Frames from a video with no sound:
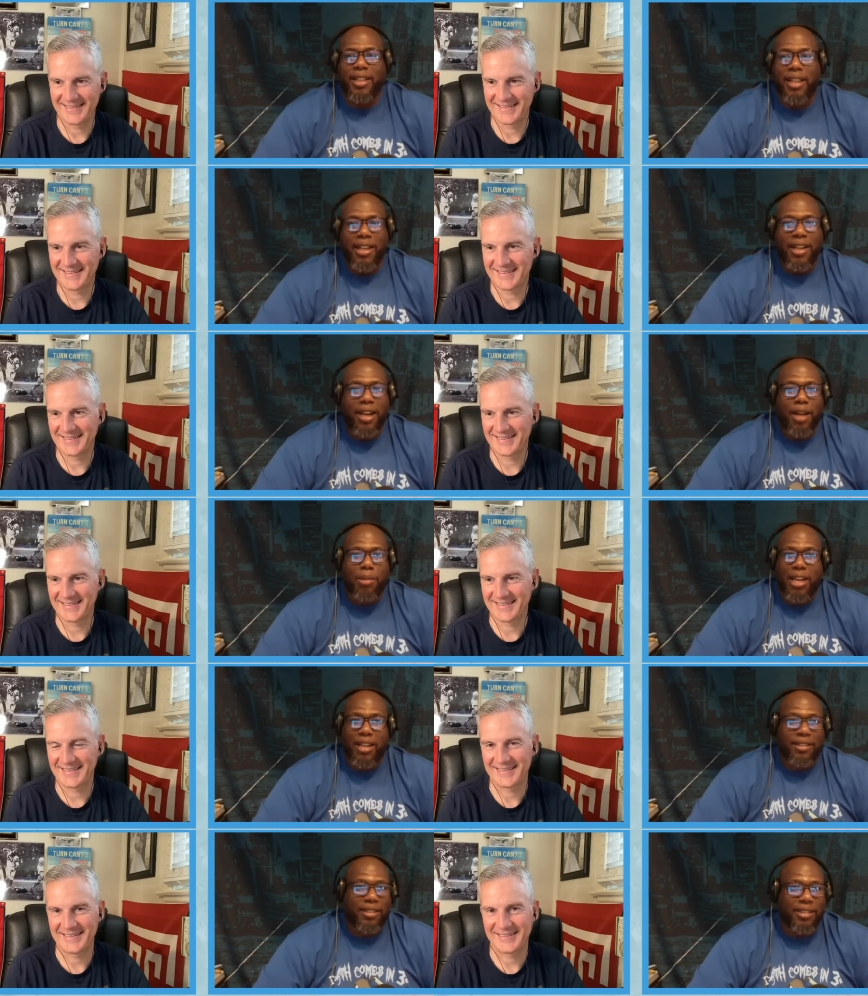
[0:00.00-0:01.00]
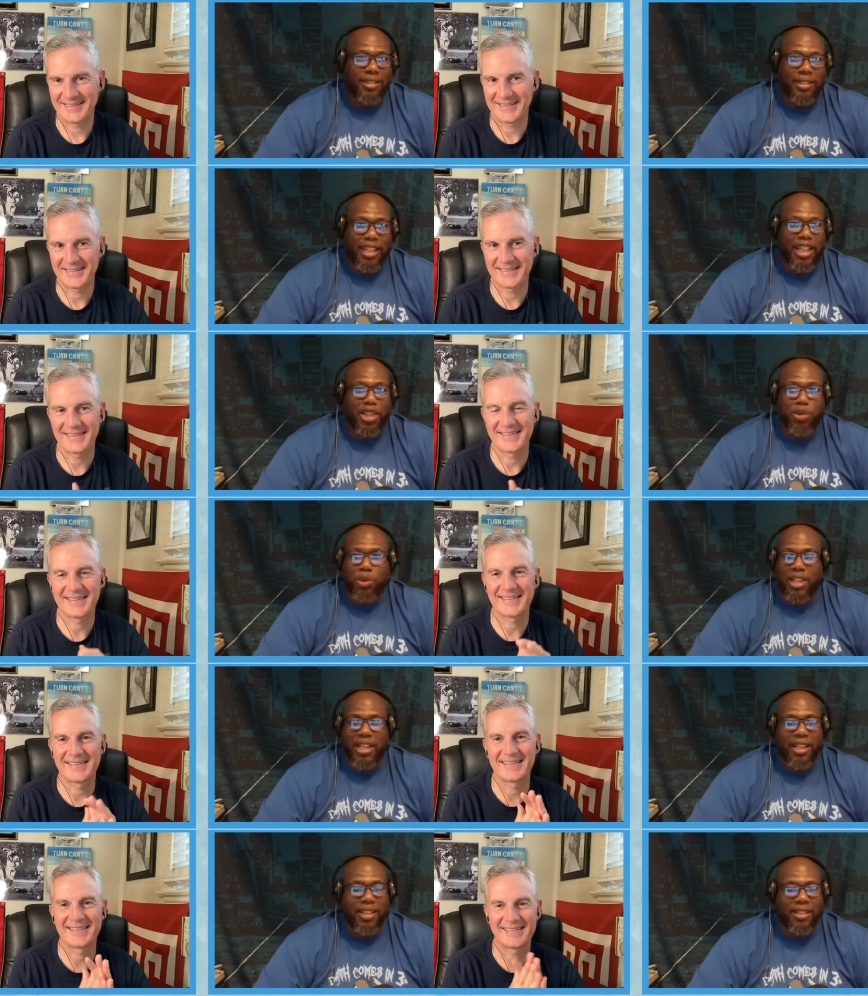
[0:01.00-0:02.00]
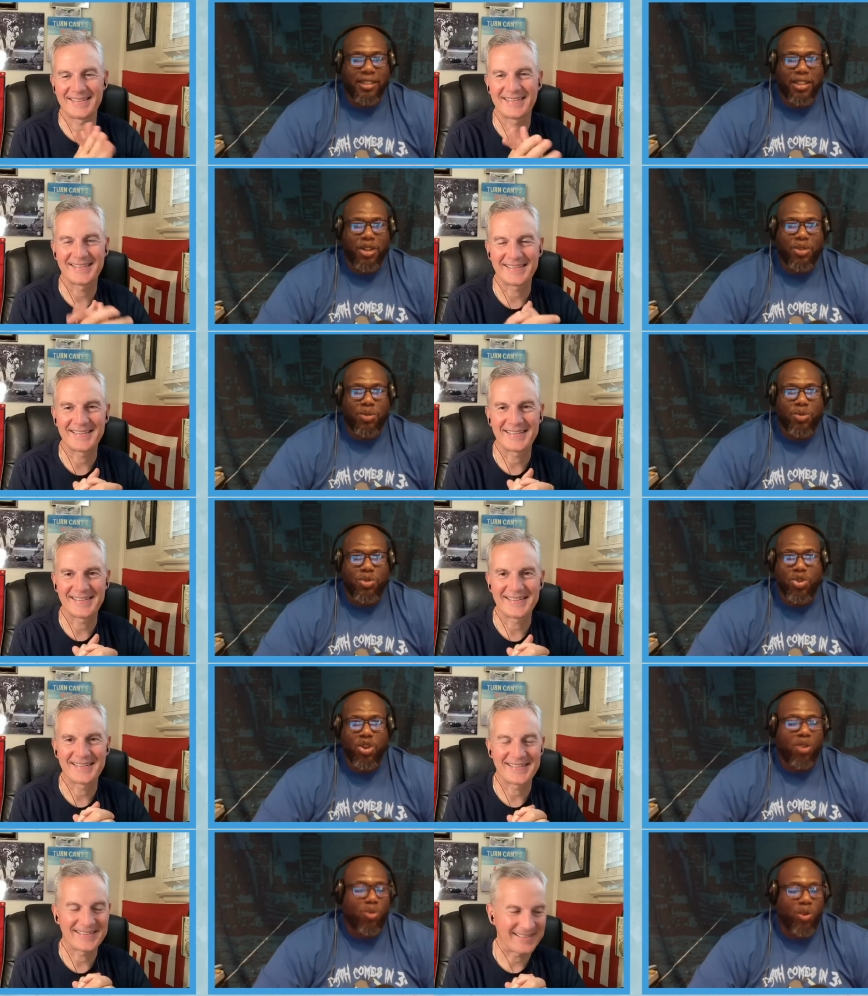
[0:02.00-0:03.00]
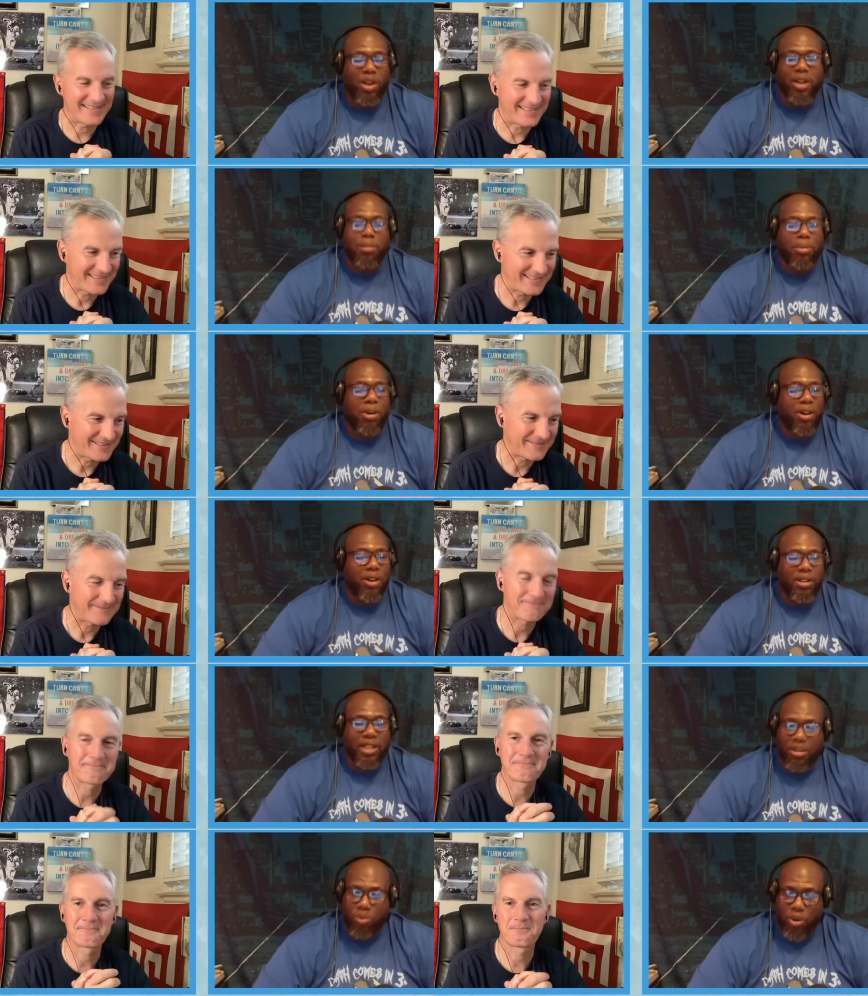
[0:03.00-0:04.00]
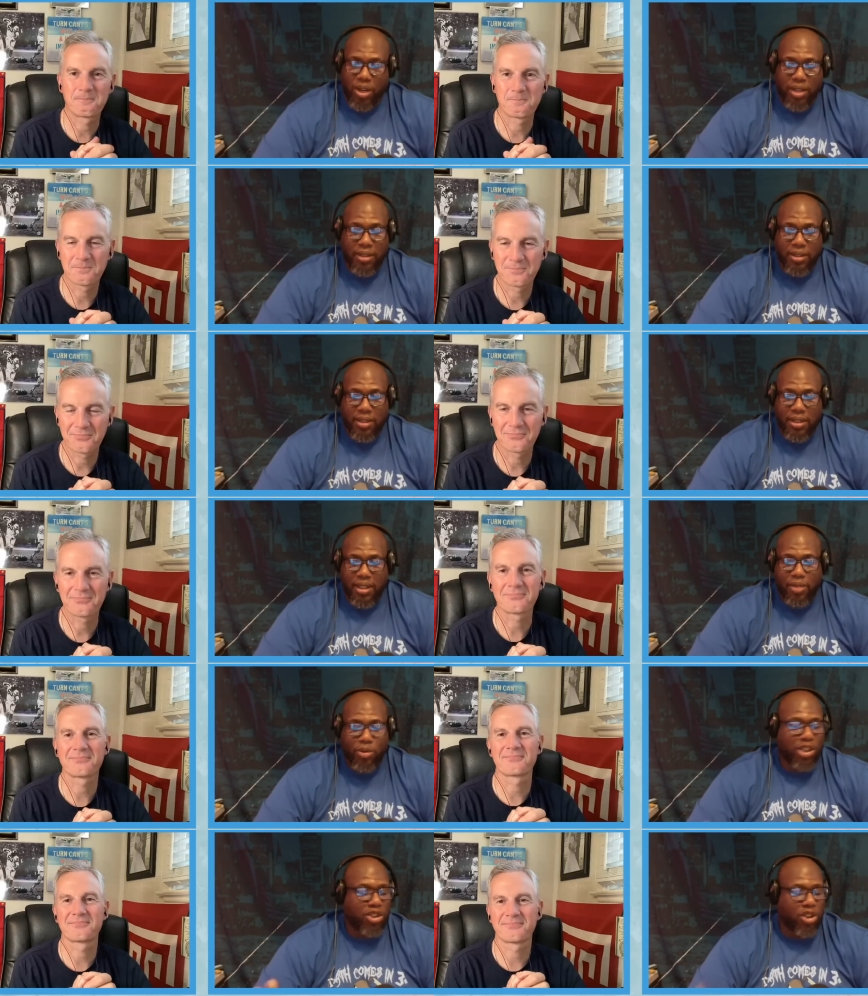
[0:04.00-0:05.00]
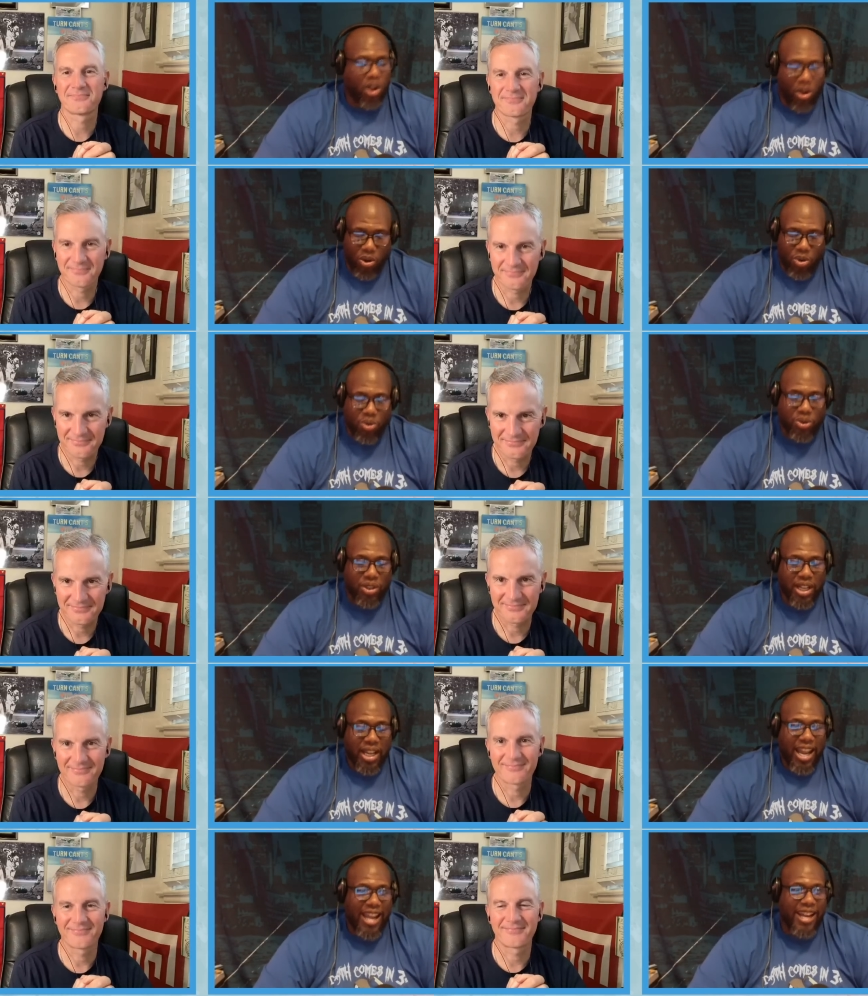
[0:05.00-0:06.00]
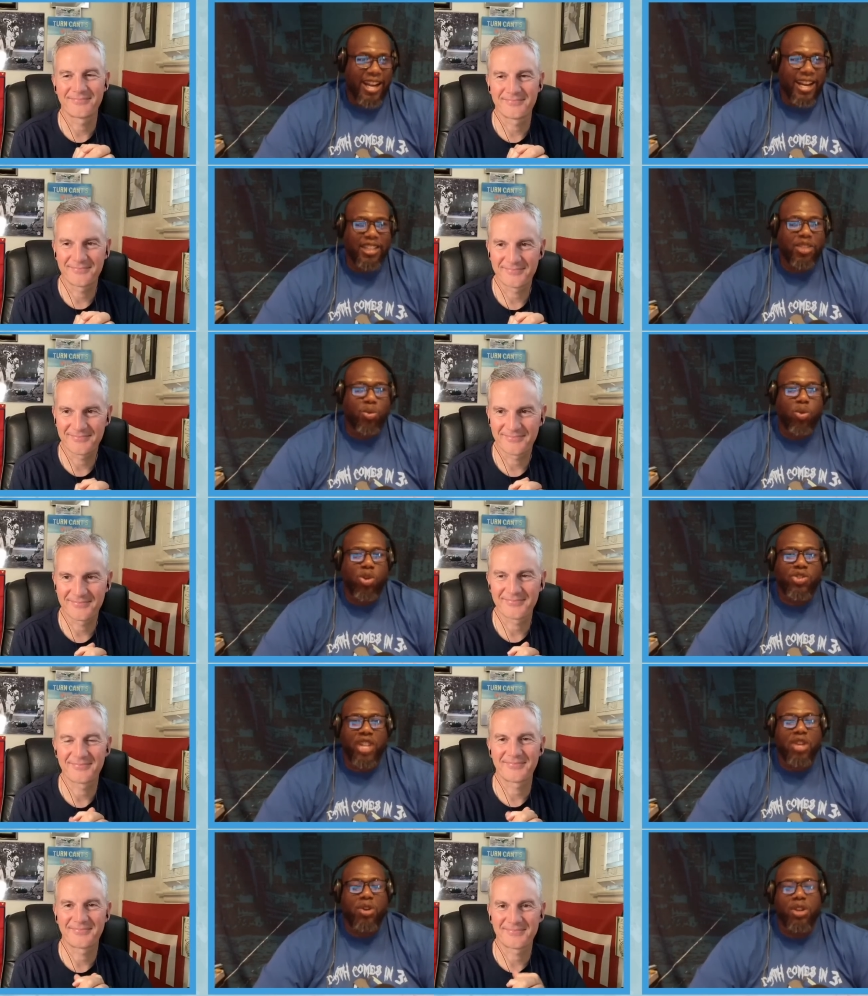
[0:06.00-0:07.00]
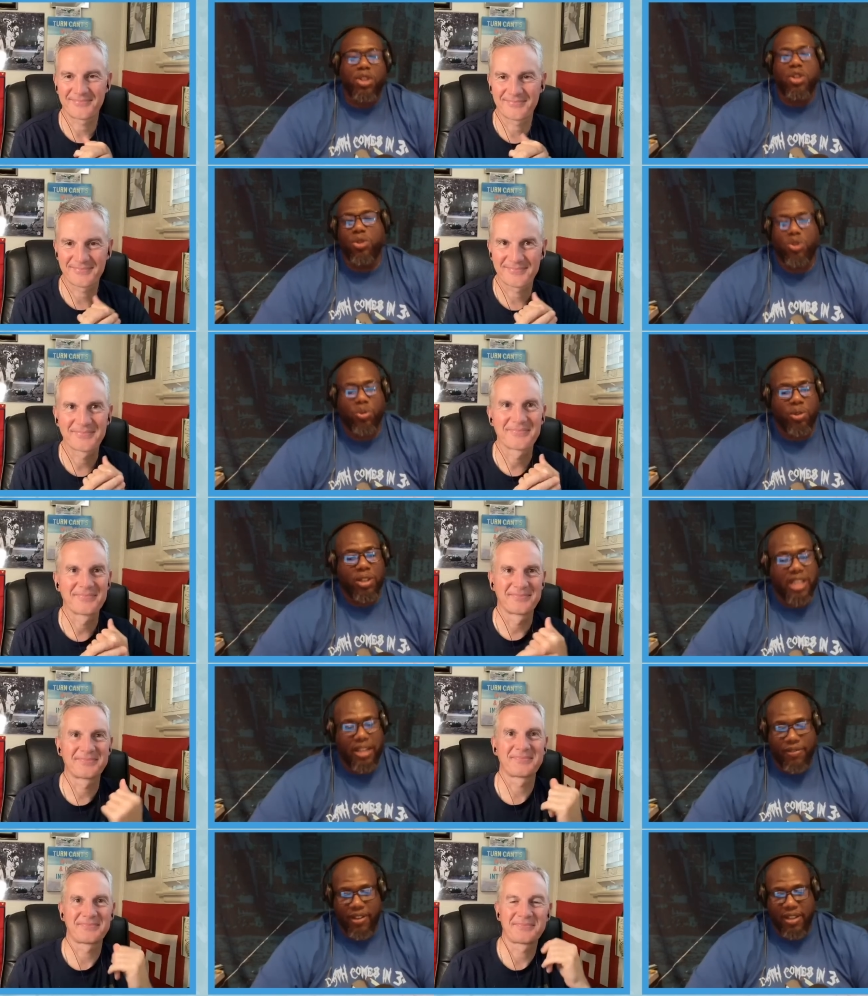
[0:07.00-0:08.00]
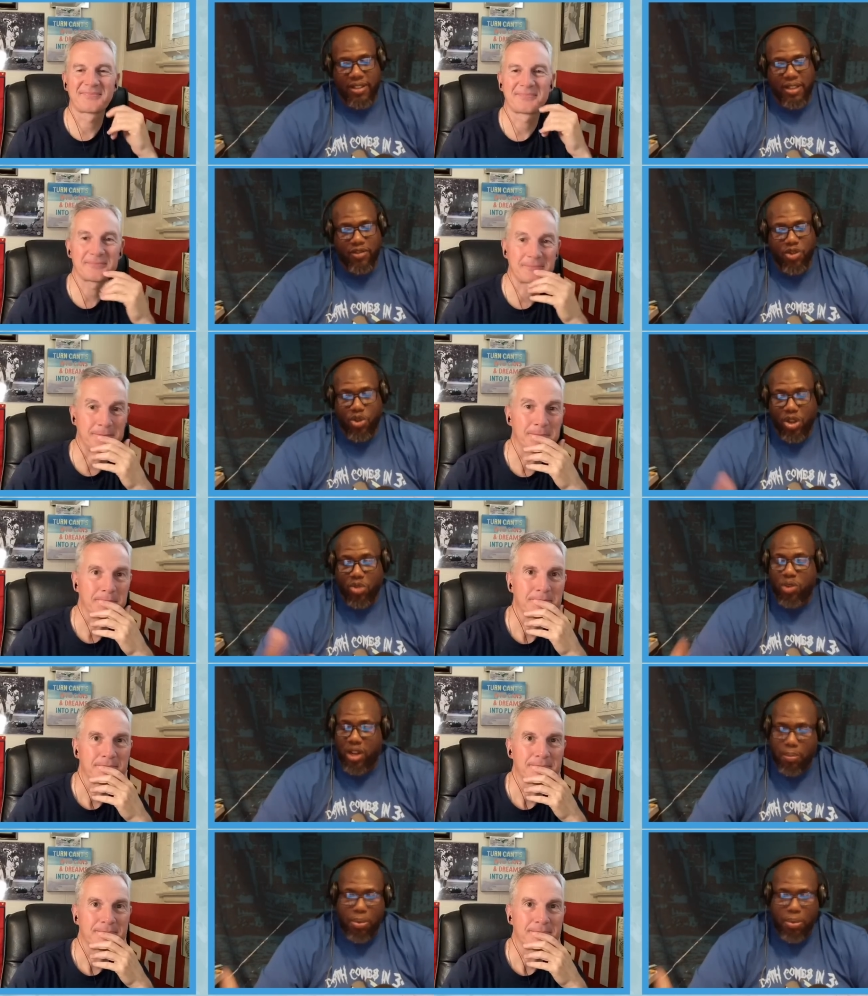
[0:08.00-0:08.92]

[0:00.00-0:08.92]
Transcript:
Speaker 1: I mean, it, it is what it is. You know, you're gonna run the ball in the winter when it's cold, and and that's the worst thing you can do to a defense. If you mm-hmm. can run the ball